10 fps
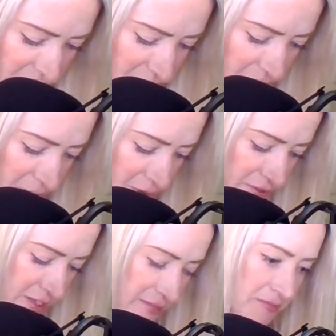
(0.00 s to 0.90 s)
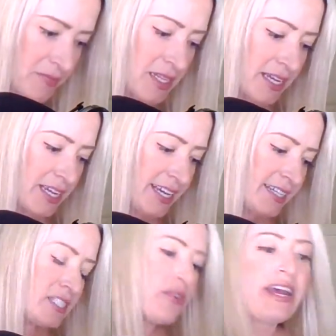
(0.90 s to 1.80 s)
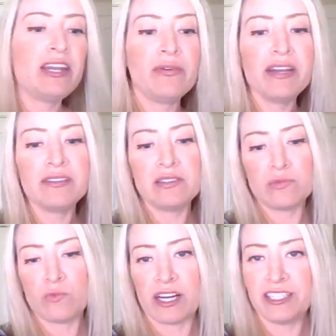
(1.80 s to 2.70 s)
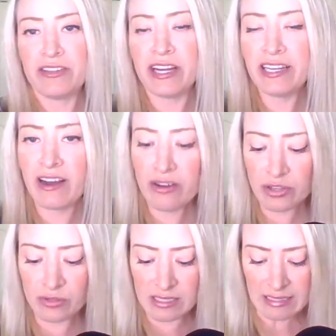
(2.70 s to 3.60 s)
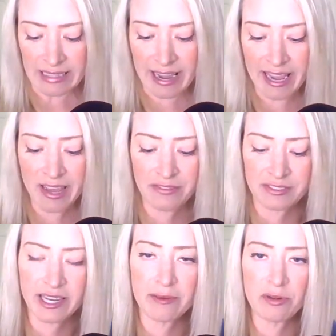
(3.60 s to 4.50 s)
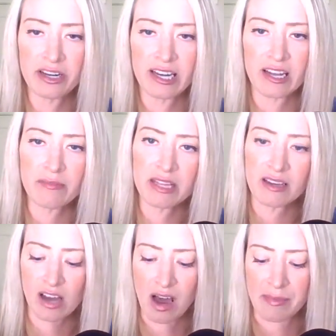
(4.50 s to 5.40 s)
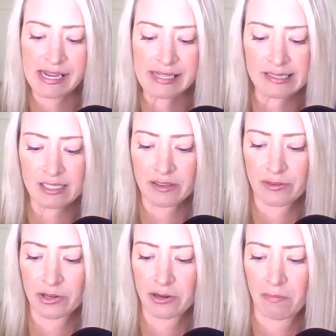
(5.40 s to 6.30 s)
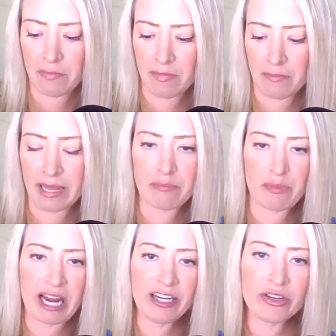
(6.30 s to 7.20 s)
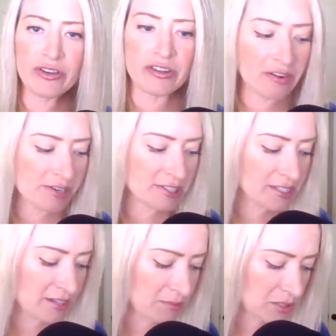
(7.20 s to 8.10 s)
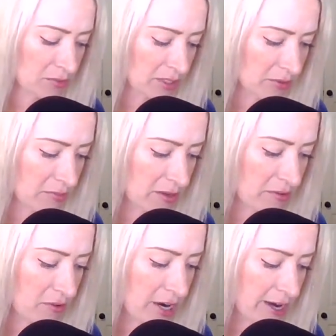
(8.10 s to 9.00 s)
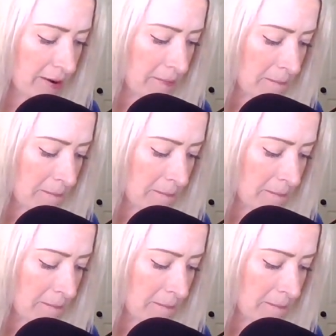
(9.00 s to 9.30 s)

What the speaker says: Okay, perfect. So anyone else watching right now who is live, type your name in the comments. If you're brand new, you never signed up to work with me before.